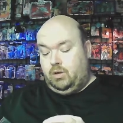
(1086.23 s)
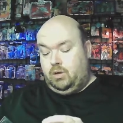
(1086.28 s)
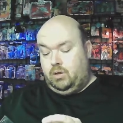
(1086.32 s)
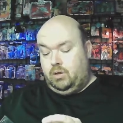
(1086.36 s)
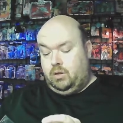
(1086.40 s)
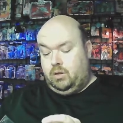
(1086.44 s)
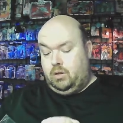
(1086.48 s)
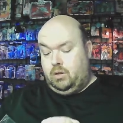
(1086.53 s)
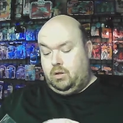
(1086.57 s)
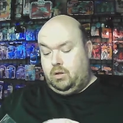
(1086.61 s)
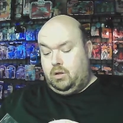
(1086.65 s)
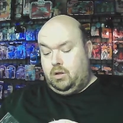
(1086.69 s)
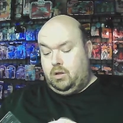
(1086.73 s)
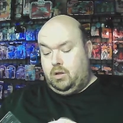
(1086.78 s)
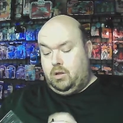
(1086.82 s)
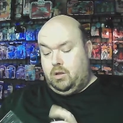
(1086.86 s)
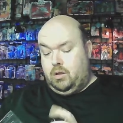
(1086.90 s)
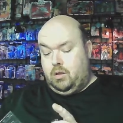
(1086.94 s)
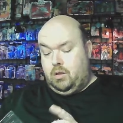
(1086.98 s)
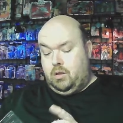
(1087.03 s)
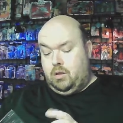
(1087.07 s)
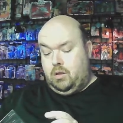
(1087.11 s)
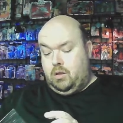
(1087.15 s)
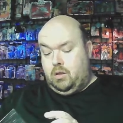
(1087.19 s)

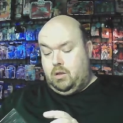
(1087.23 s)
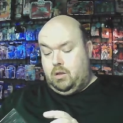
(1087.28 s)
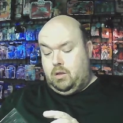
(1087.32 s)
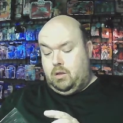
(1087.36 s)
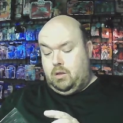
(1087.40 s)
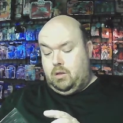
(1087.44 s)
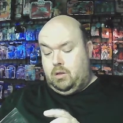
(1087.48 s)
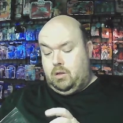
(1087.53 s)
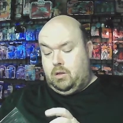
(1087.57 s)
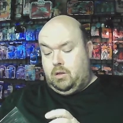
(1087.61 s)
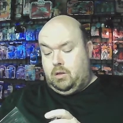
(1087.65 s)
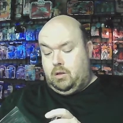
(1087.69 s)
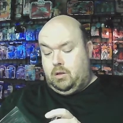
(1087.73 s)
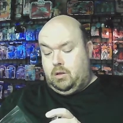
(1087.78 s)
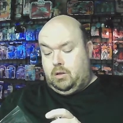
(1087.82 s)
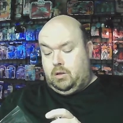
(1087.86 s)
(no one is talking)